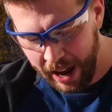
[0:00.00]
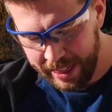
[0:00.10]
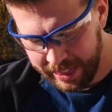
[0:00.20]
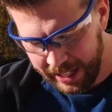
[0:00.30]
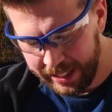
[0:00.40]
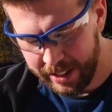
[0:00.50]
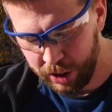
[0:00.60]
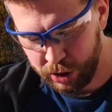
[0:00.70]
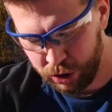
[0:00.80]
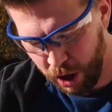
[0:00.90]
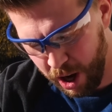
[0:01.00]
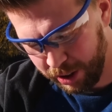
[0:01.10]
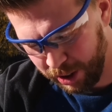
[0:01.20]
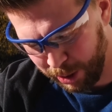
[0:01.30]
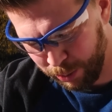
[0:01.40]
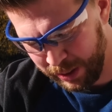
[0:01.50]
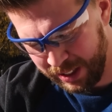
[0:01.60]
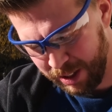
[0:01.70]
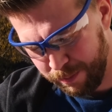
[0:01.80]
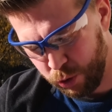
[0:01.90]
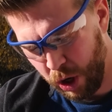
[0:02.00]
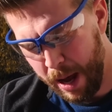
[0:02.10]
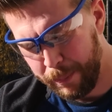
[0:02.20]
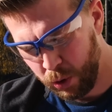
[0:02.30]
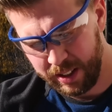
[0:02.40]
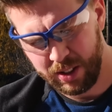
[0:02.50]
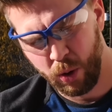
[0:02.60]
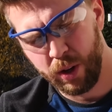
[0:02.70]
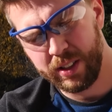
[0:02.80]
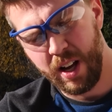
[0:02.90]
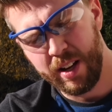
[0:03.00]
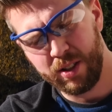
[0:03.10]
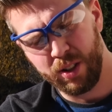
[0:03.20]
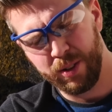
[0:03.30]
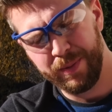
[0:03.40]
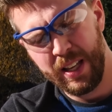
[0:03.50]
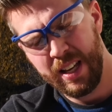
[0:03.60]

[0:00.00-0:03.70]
I think they're stronger when they're dropped with this horizontal